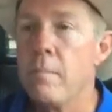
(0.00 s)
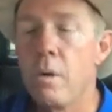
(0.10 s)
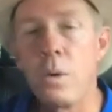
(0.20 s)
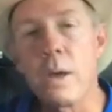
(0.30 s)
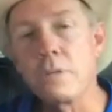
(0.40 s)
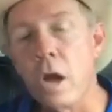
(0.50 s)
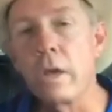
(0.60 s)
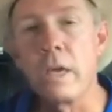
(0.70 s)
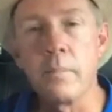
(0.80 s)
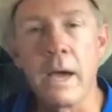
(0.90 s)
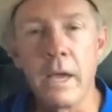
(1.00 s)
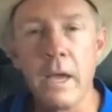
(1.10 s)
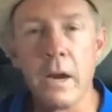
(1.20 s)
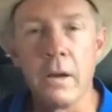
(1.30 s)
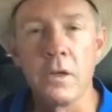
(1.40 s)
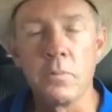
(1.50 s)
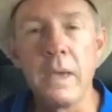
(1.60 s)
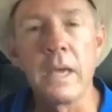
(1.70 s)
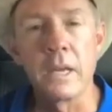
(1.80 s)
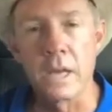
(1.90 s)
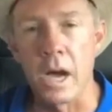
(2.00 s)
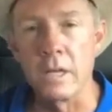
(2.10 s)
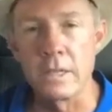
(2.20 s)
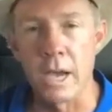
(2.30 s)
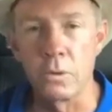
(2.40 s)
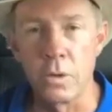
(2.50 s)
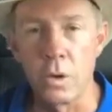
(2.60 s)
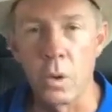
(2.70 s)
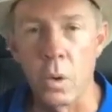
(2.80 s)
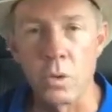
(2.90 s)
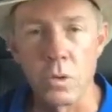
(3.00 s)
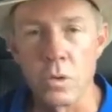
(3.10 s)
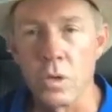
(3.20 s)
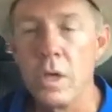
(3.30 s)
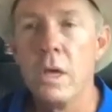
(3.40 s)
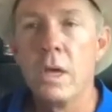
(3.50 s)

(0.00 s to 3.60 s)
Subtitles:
But what I'm talking about here is being in contact with your horses.